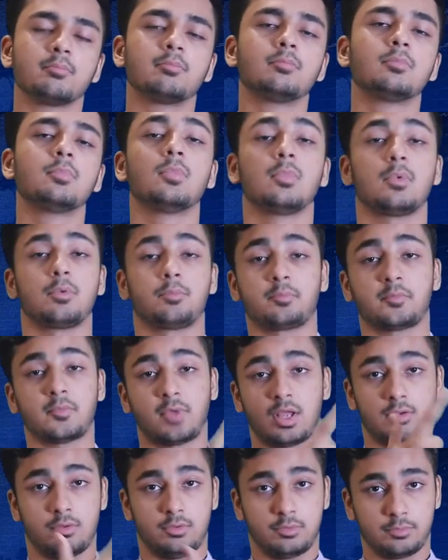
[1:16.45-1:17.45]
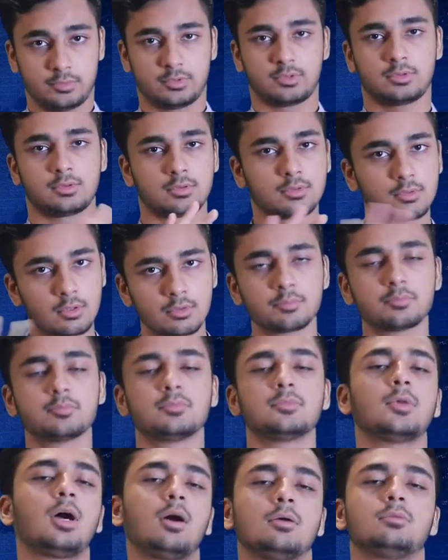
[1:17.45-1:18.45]
while examinations will also
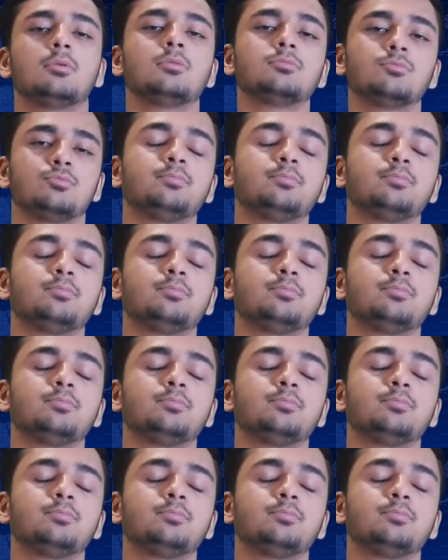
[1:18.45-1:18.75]
continue